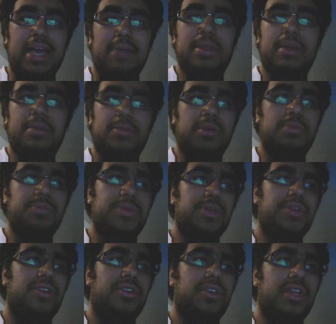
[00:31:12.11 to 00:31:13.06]
IBM
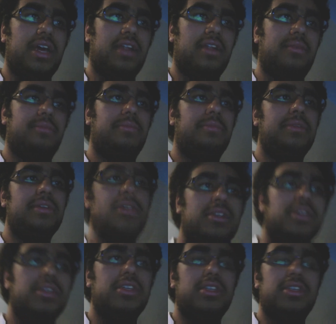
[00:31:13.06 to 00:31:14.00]
computer that I'm
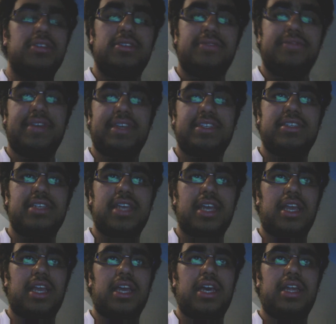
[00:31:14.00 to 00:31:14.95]

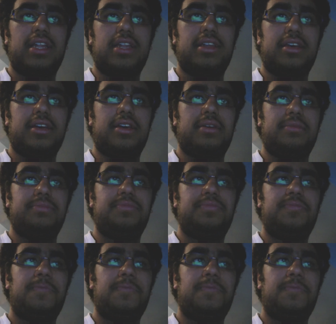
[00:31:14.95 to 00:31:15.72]
fixing and um,